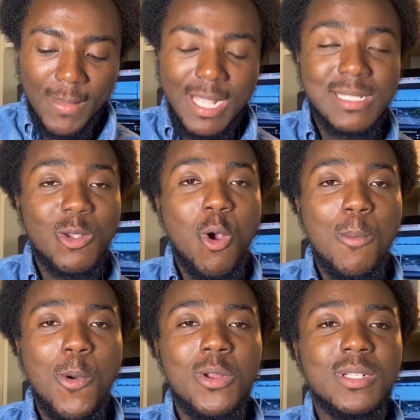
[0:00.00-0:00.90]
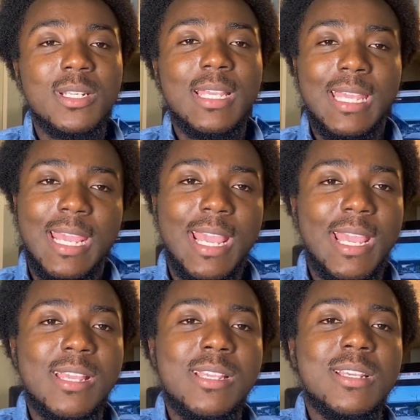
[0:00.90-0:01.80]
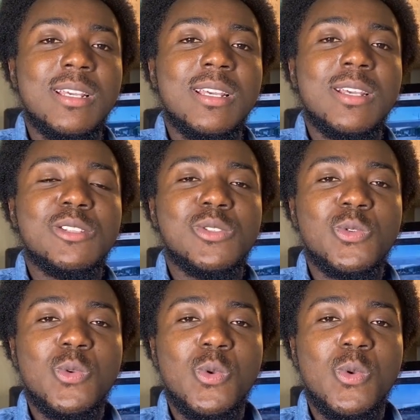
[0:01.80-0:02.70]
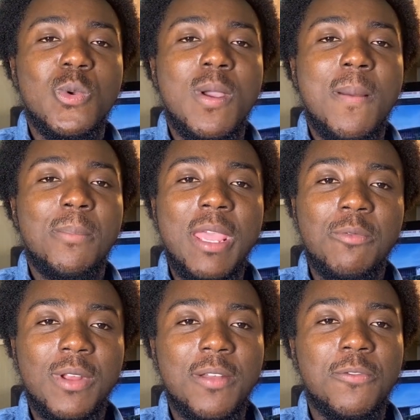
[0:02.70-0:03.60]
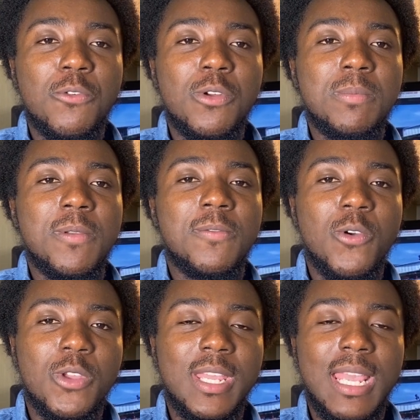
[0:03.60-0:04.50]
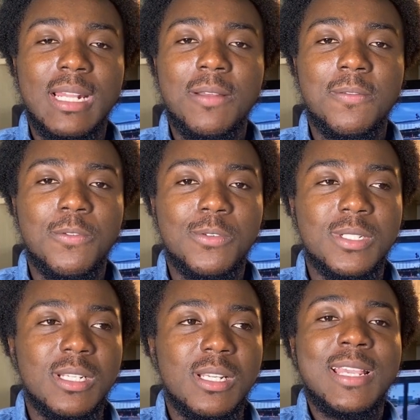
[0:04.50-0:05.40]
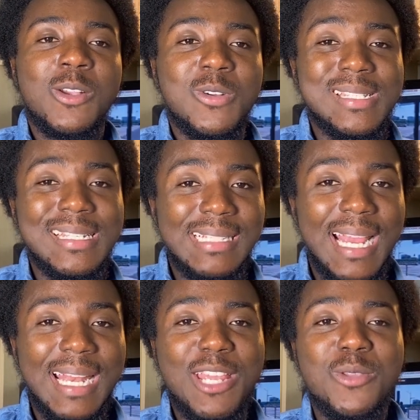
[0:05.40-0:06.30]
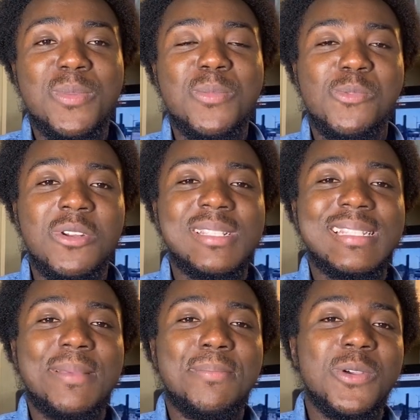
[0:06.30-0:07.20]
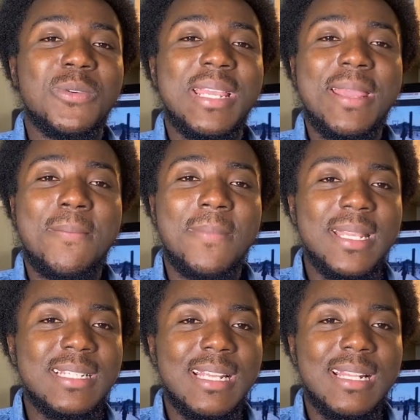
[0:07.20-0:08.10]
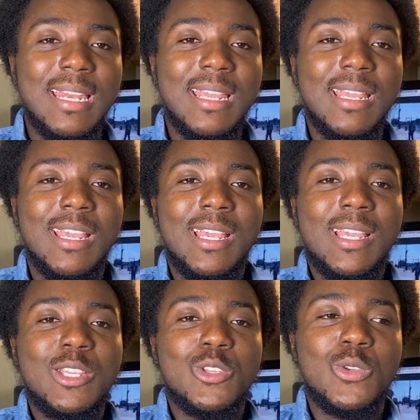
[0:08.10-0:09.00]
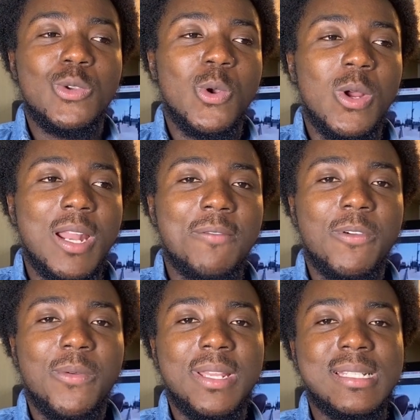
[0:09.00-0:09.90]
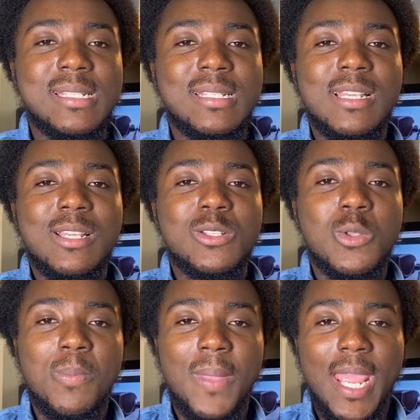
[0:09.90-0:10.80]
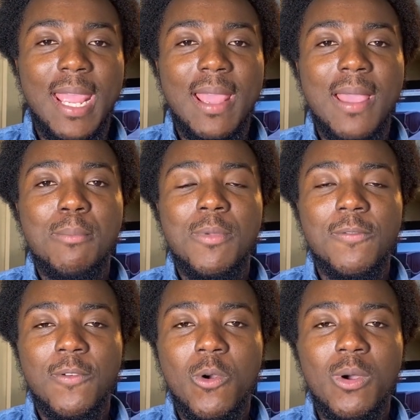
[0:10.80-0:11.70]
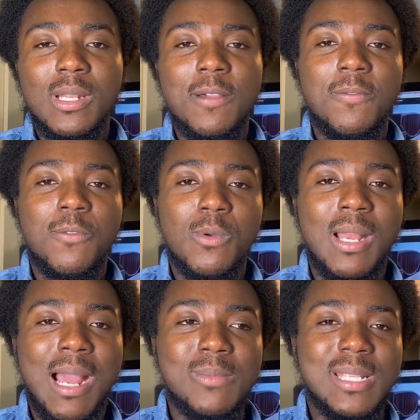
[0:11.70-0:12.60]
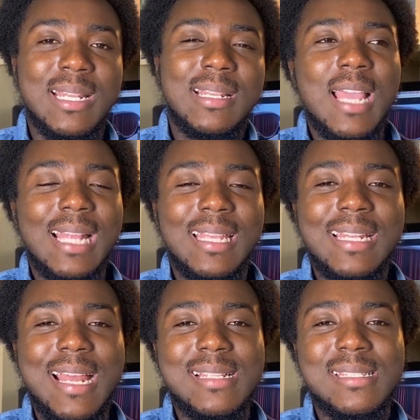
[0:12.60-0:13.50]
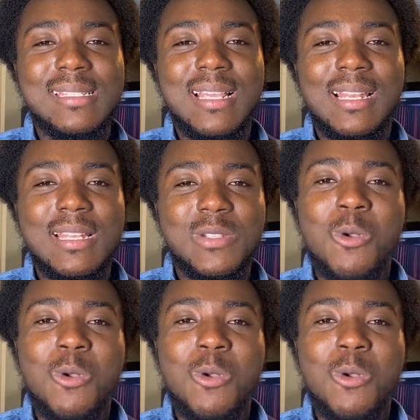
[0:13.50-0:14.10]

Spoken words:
it's common here to pay for the food before you get the food, because in China you'll be brought the bill immediately you order for it, to pay before the food comes. And I think that's a little